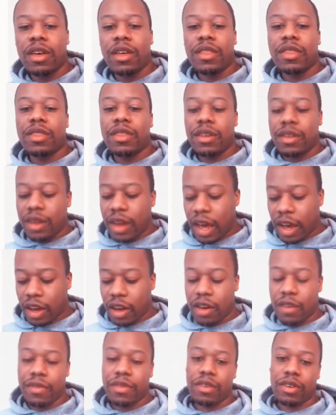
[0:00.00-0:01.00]
the neck
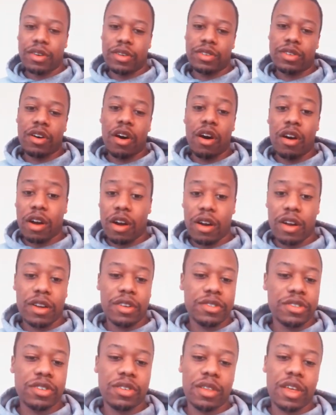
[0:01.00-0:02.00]
of the guitar.
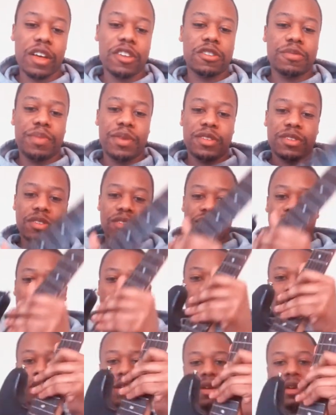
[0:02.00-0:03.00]
So that's
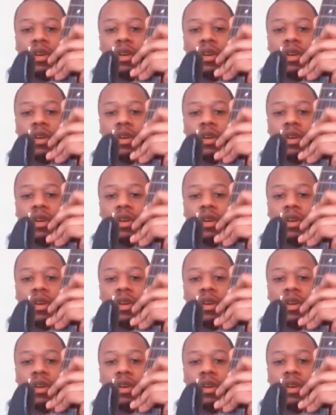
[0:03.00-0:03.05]
basically